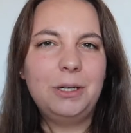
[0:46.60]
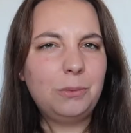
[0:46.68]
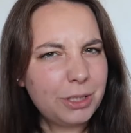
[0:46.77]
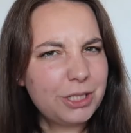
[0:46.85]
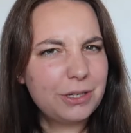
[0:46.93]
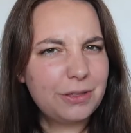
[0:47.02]

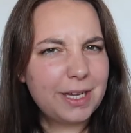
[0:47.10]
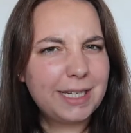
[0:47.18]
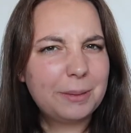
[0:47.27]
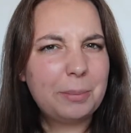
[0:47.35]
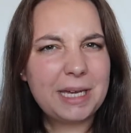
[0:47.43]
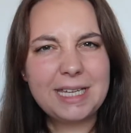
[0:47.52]
What do you
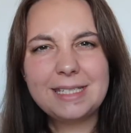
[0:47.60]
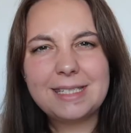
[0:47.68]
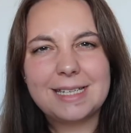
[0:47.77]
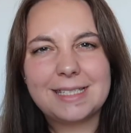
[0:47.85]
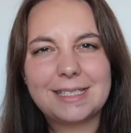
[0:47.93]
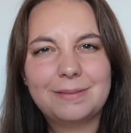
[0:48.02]
think peace
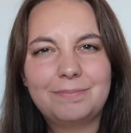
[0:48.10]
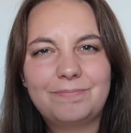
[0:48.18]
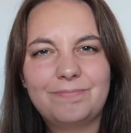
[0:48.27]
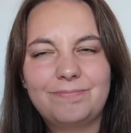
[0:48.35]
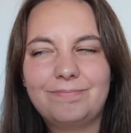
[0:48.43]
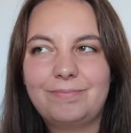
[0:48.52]
is?
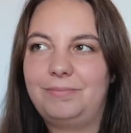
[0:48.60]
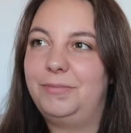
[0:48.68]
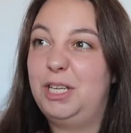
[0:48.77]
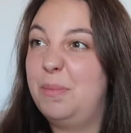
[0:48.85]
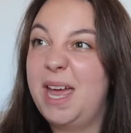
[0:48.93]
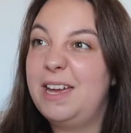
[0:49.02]

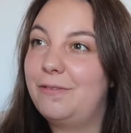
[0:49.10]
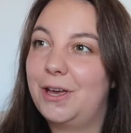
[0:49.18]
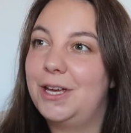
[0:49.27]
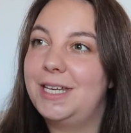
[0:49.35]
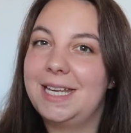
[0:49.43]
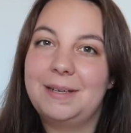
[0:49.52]
You may have
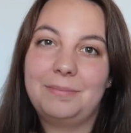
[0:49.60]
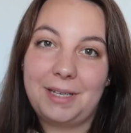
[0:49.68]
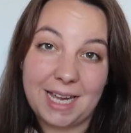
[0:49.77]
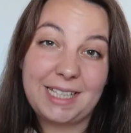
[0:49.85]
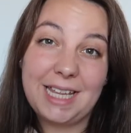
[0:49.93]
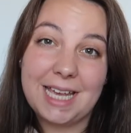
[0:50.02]
heard it
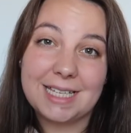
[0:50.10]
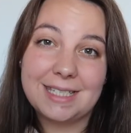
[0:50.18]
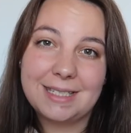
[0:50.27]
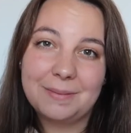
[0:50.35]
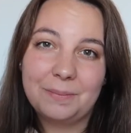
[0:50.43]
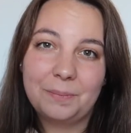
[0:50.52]
like this.